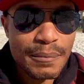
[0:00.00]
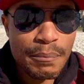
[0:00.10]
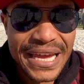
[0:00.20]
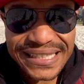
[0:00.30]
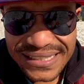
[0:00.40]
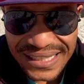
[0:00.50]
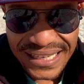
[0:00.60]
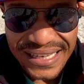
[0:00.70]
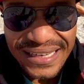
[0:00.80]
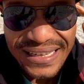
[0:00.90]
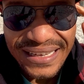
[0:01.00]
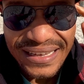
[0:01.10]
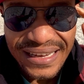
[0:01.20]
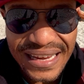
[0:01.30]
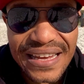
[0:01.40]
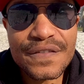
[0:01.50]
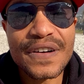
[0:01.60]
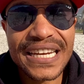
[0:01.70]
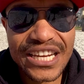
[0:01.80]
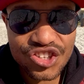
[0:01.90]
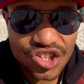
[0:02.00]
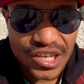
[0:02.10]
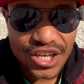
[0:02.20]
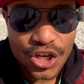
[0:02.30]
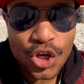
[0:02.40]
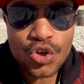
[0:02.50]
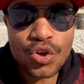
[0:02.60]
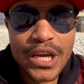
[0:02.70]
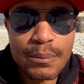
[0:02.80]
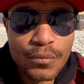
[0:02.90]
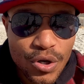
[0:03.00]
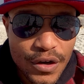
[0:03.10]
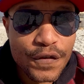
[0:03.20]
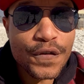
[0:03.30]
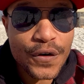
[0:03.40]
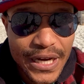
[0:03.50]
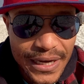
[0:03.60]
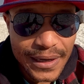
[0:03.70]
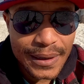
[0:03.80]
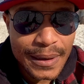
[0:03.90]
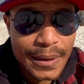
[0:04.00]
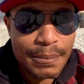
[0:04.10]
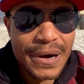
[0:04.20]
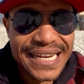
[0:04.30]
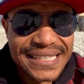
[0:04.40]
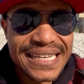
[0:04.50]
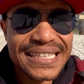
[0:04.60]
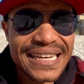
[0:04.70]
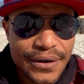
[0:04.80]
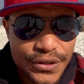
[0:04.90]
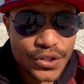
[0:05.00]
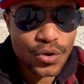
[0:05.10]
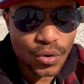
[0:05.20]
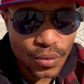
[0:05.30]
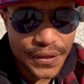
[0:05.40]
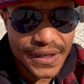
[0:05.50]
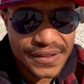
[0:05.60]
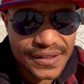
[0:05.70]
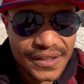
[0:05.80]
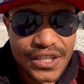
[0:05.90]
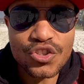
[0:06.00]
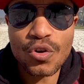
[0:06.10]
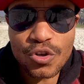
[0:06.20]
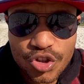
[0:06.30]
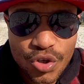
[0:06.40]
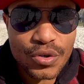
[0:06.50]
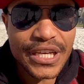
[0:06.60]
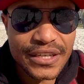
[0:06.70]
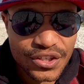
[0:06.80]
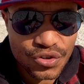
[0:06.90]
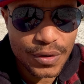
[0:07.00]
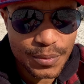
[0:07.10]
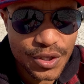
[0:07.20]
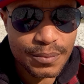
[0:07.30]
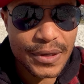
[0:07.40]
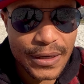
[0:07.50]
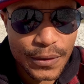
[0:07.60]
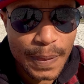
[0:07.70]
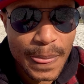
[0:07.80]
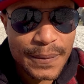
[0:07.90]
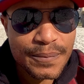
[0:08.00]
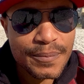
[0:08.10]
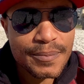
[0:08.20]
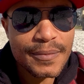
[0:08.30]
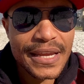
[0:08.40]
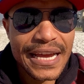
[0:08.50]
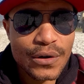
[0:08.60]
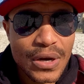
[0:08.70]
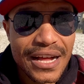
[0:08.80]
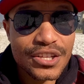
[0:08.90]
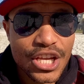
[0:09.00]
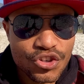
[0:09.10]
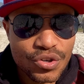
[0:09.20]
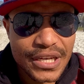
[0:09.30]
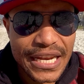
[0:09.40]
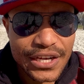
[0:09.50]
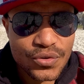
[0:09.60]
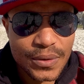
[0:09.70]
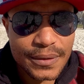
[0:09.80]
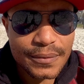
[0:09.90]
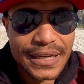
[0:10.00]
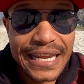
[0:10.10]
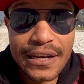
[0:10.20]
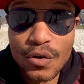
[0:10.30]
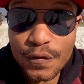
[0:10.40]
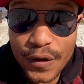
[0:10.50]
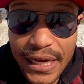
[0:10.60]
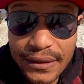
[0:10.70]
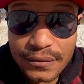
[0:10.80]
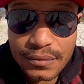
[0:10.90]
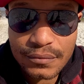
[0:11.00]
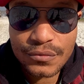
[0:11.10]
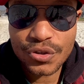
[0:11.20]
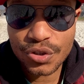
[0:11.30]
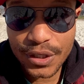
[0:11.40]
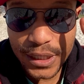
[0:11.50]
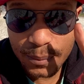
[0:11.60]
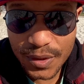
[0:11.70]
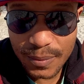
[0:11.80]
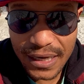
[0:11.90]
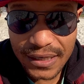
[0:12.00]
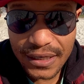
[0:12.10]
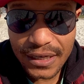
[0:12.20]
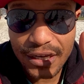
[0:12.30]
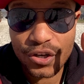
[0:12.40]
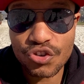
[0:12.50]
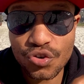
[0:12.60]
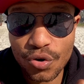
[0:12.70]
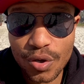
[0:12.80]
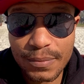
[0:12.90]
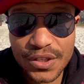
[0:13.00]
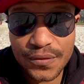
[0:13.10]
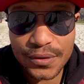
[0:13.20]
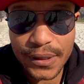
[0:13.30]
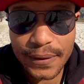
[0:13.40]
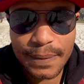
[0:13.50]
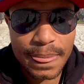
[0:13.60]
mentally and financially, you can book a free mindset clarity call with us. It's also in description below. And I'll catch you in the next one. And don't forget, keep smiling and enjoy your blissful day.